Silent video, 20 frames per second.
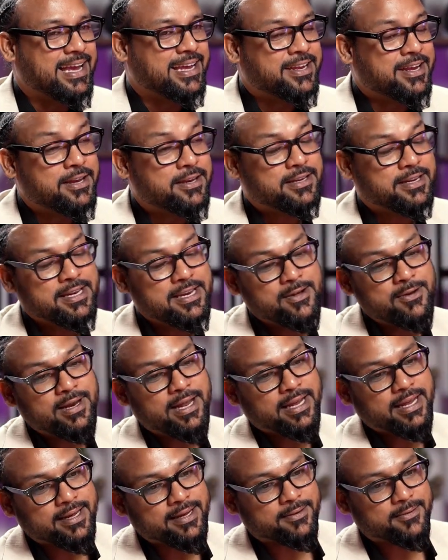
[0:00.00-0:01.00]
Yeah,
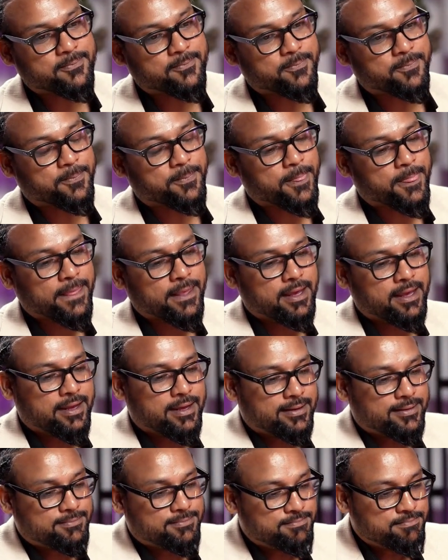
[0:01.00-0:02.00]
like
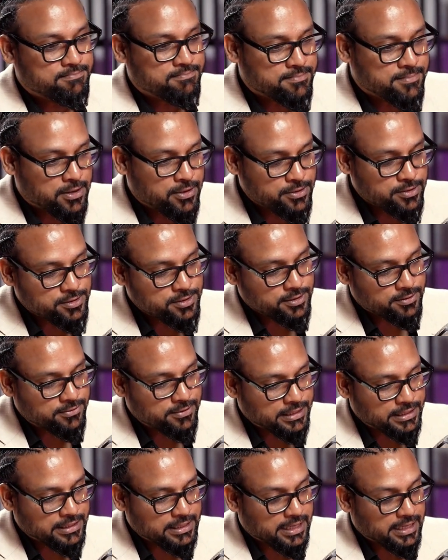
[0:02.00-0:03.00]
most of
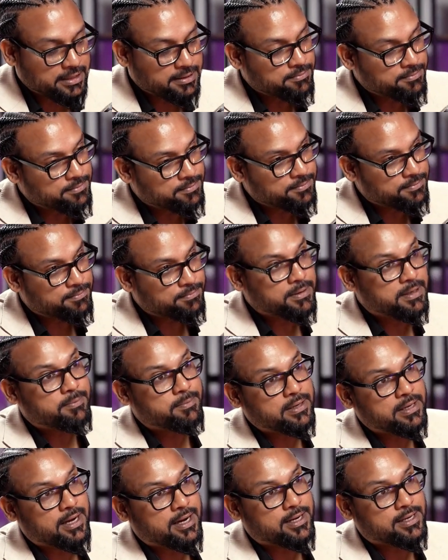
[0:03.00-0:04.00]
the time
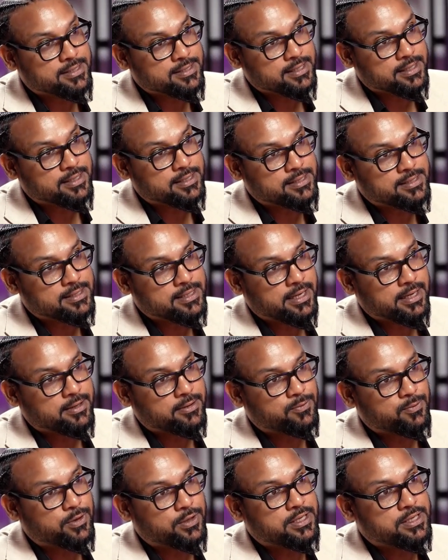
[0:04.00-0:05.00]
people ask us
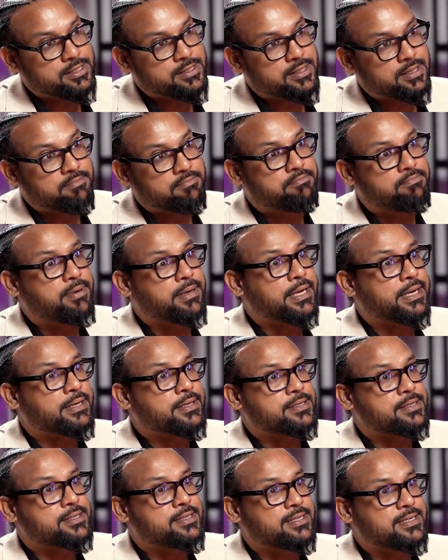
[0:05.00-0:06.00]
like, what is the
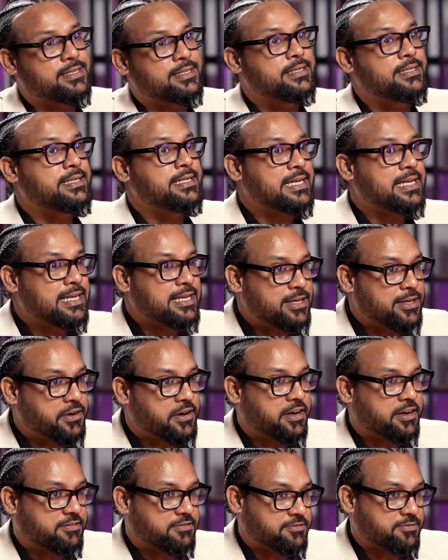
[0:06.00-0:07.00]
biggest deal you
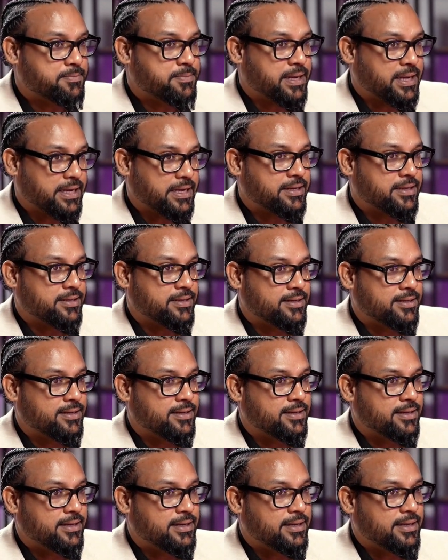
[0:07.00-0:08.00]
have made?
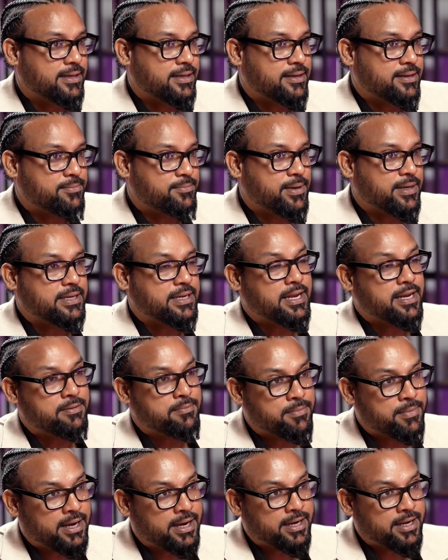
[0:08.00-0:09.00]
But
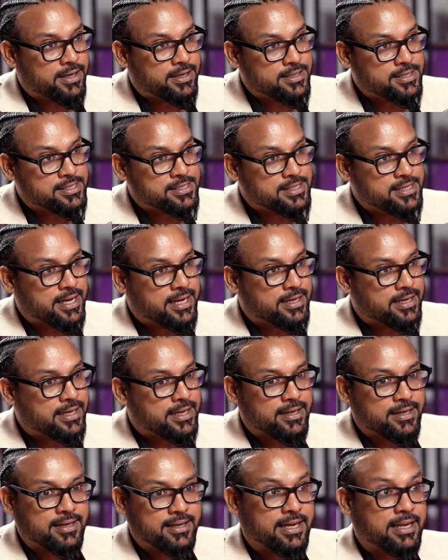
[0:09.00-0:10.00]
in my
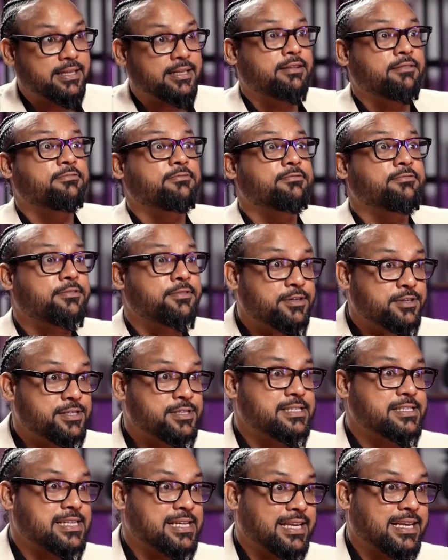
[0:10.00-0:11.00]
understanding, like the
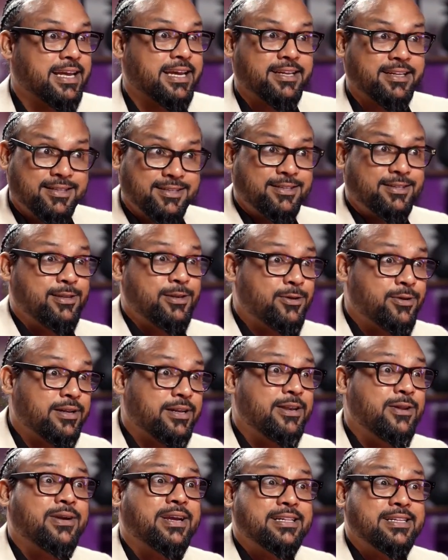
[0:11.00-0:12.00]
first deal, like
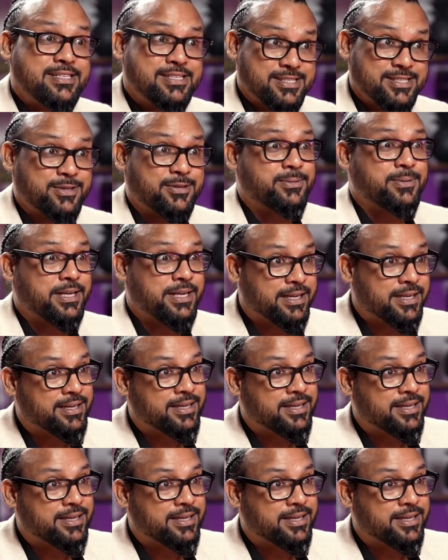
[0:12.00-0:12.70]
look at the story.